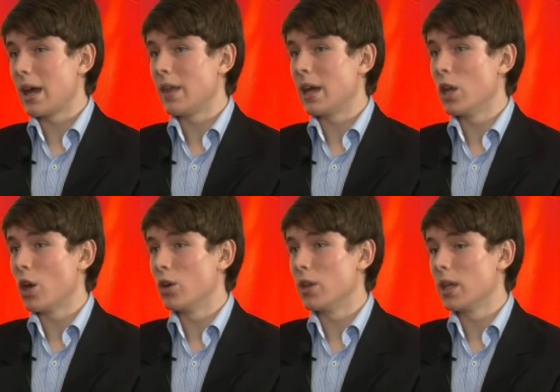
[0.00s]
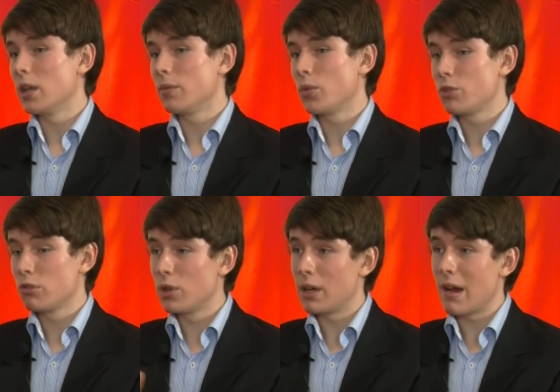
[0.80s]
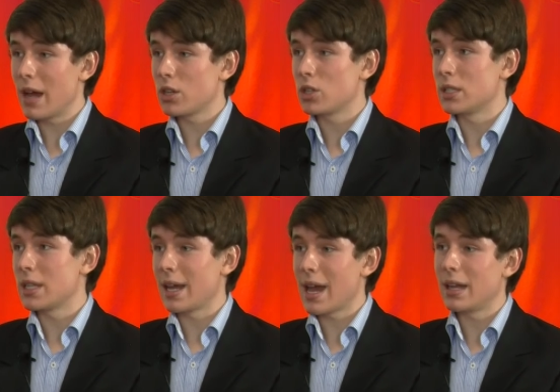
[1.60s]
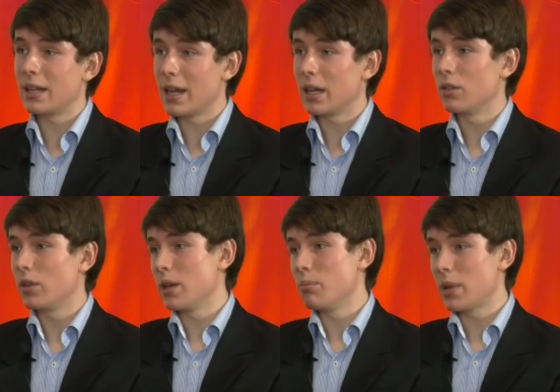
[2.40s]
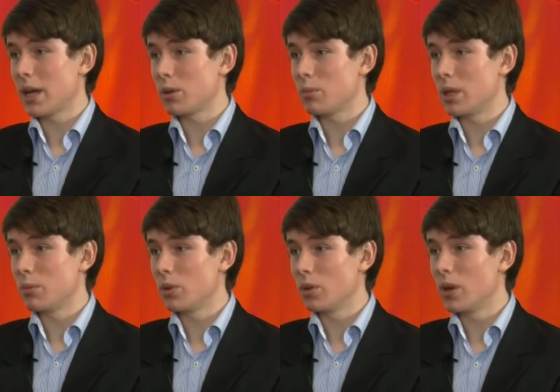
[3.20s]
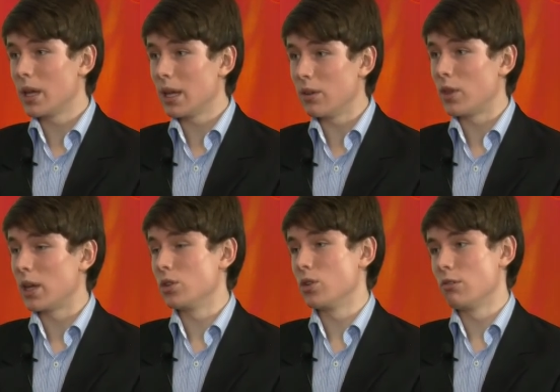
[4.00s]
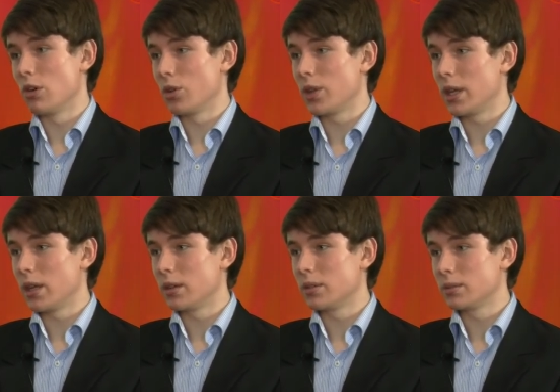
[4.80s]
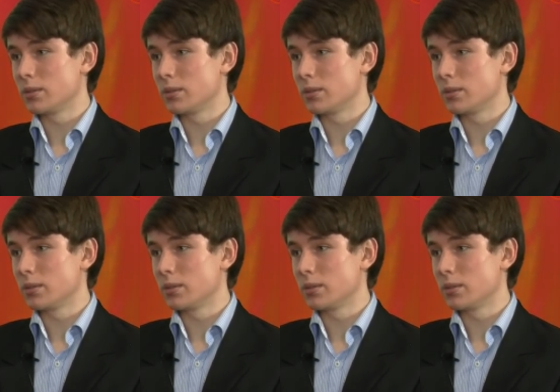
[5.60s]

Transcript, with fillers: and they know that through their actions they can negatively impact people if they do the wrong thing.